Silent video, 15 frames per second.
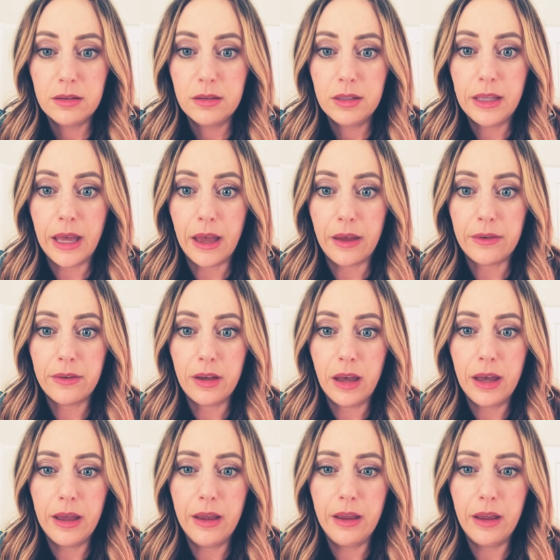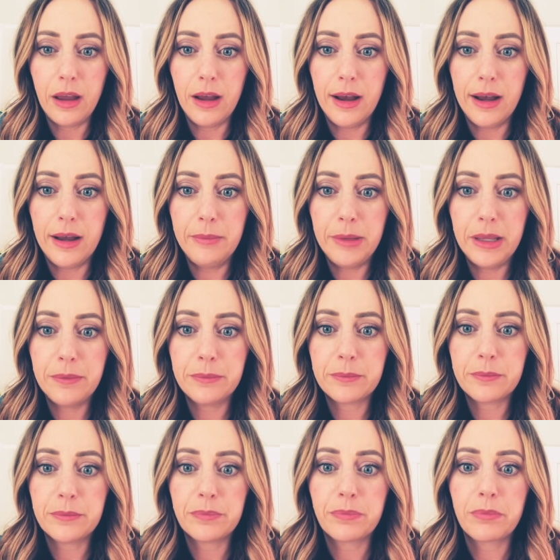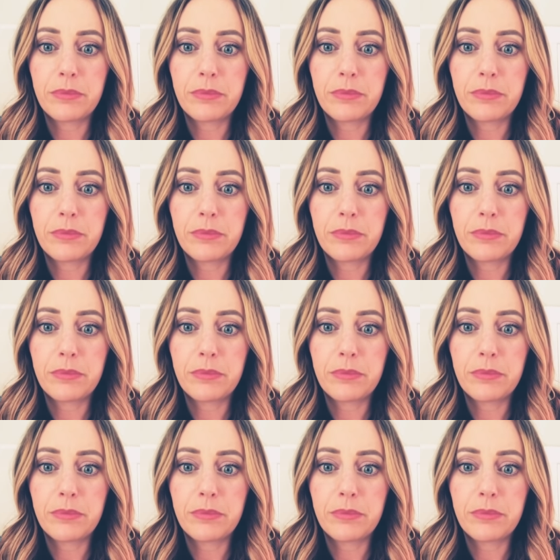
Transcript: Yeah, I, I mean,